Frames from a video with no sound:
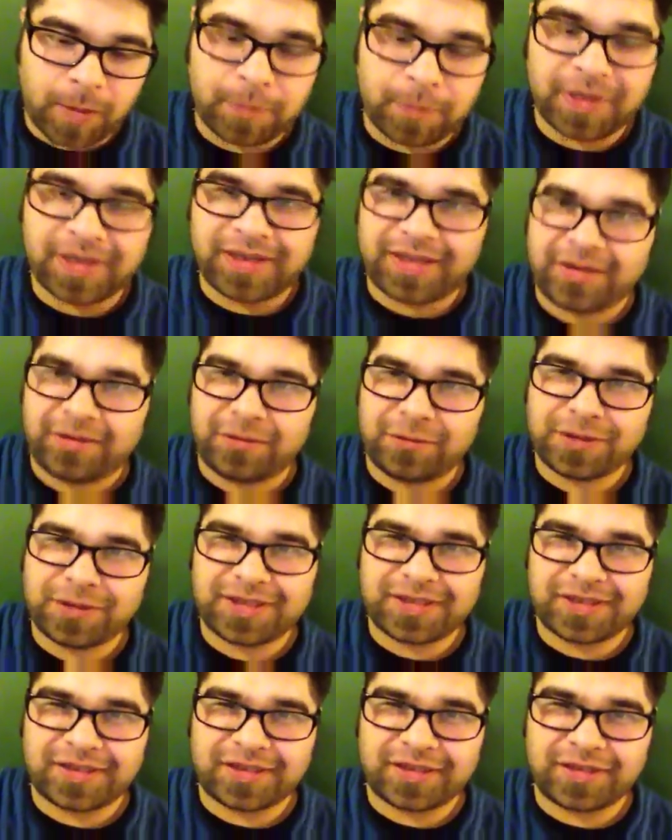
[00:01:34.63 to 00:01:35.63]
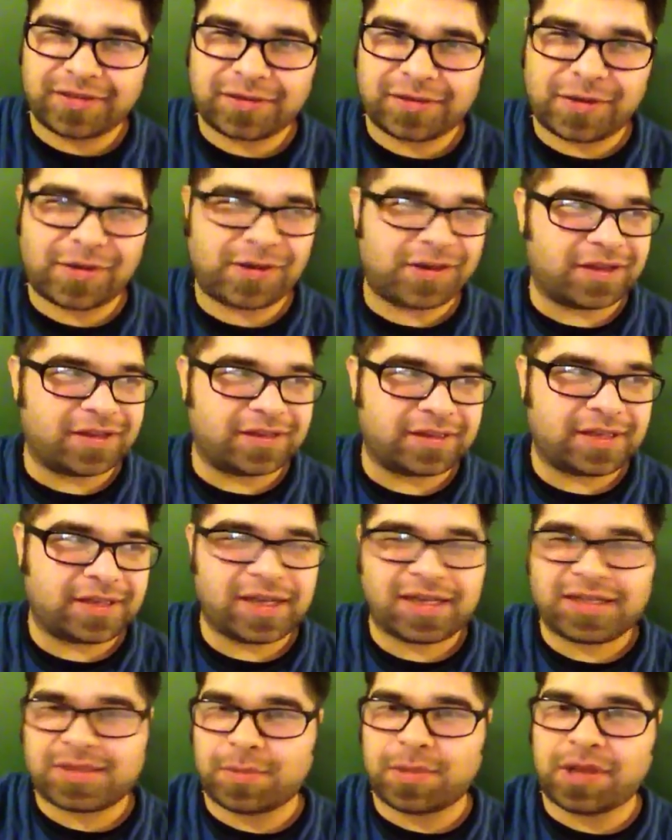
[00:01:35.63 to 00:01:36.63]
But it's called
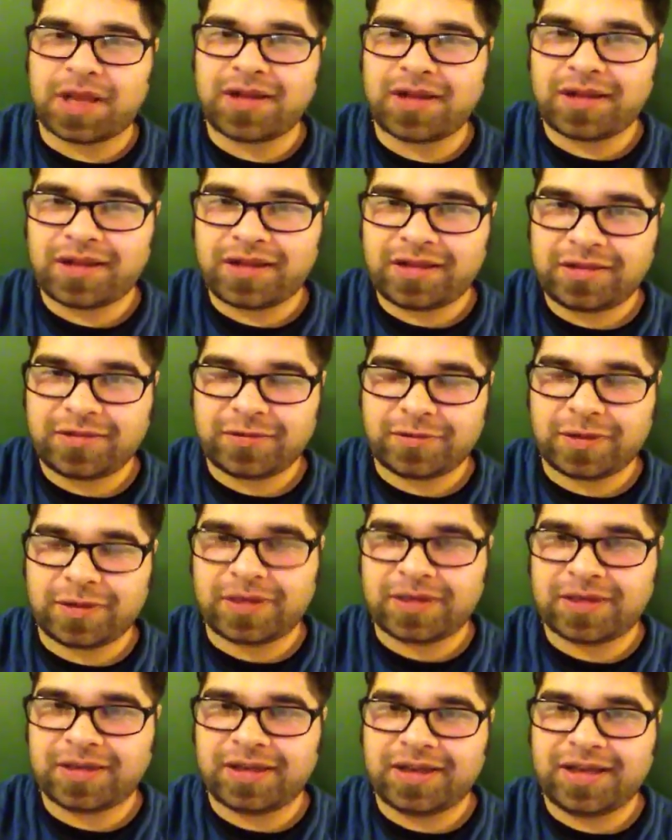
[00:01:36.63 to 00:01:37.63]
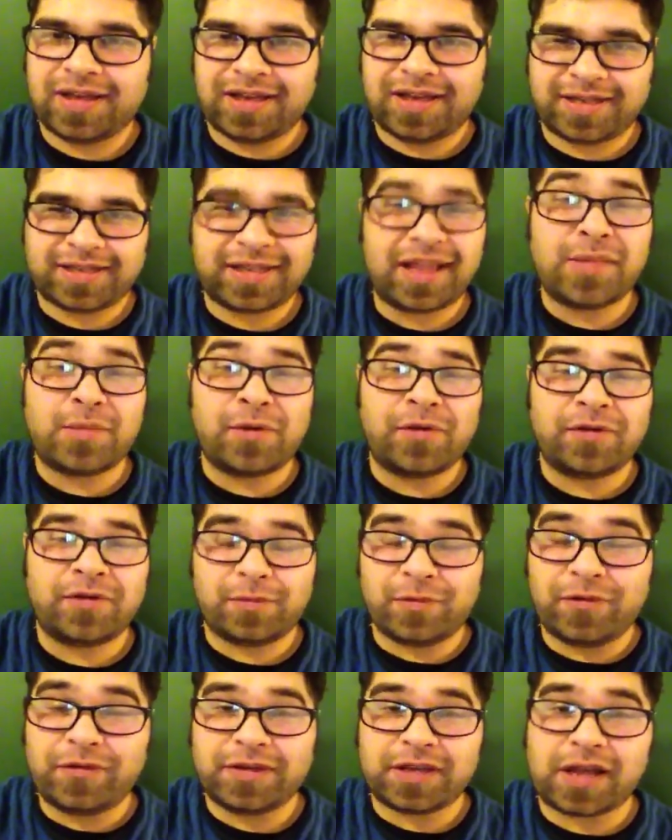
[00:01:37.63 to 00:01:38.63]
Casablanca, which I saw the movie. The
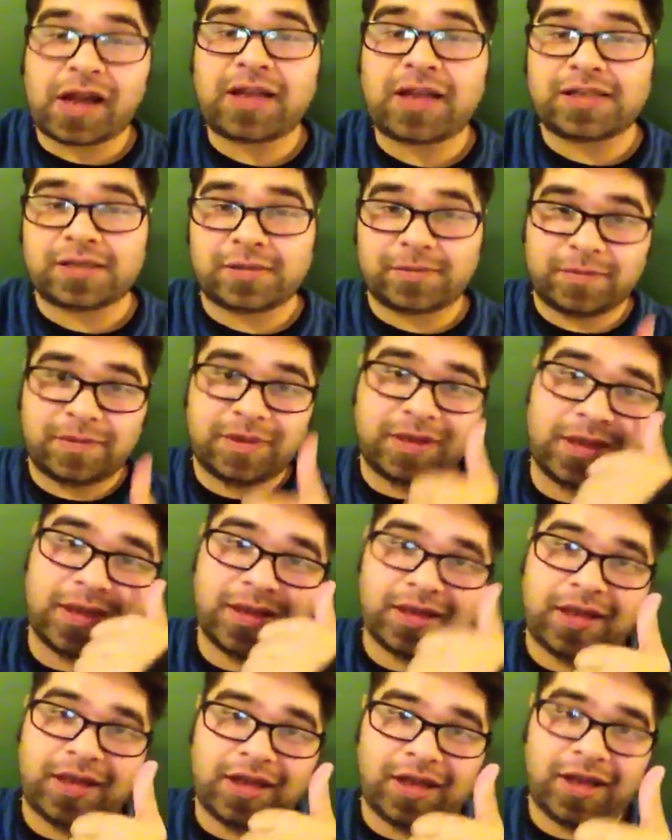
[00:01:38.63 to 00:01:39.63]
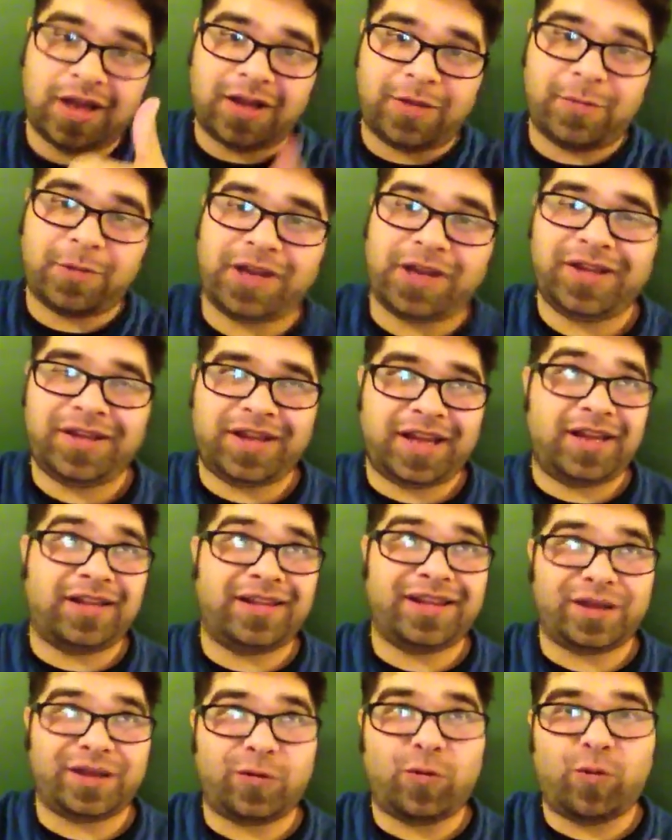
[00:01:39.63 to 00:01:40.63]
movie's awesome. But it had
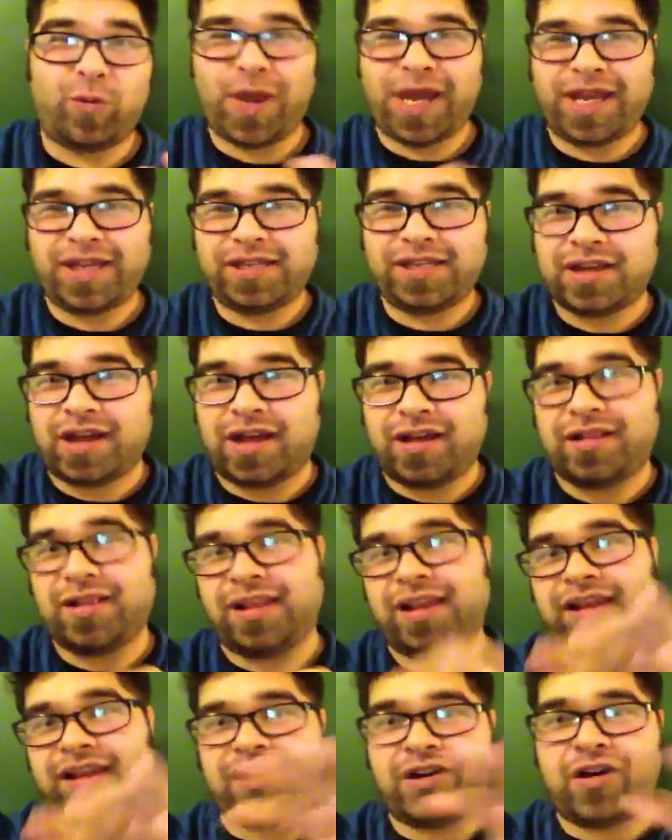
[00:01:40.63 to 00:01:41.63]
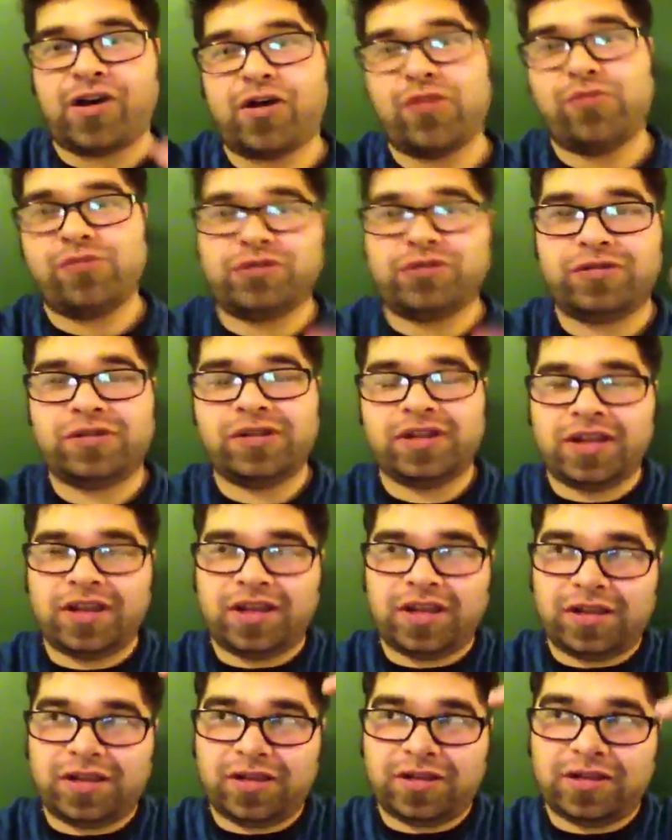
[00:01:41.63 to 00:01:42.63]
like white chocolate, caramel,
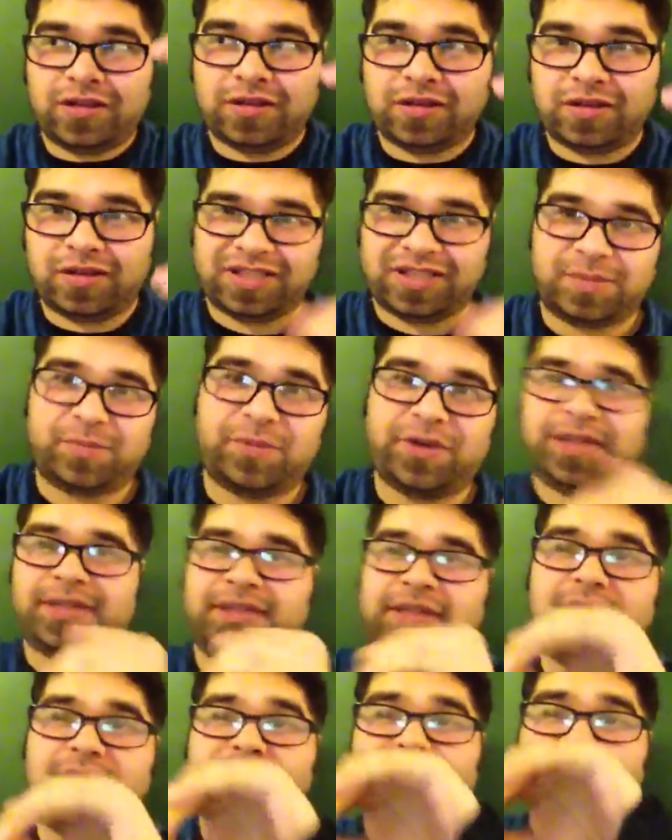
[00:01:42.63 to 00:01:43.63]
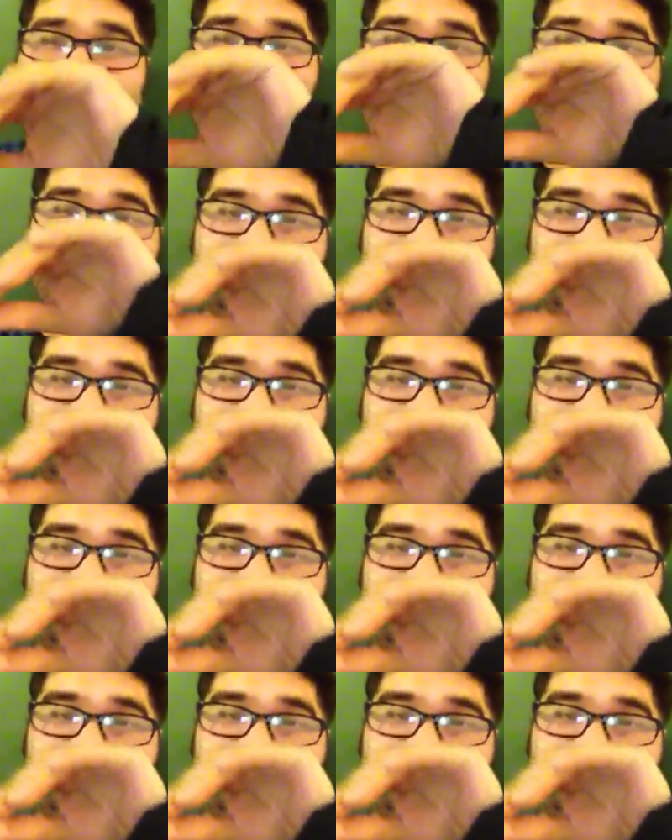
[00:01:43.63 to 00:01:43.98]
espresso,